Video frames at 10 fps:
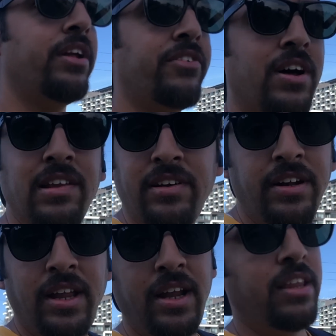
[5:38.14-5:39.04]
transit
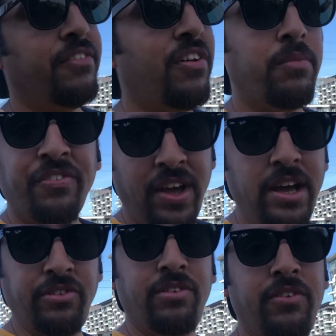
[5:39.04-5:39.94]
in the form of cash,
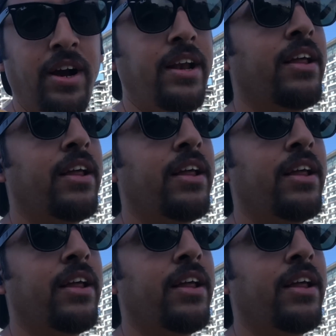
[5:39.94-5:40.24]
right?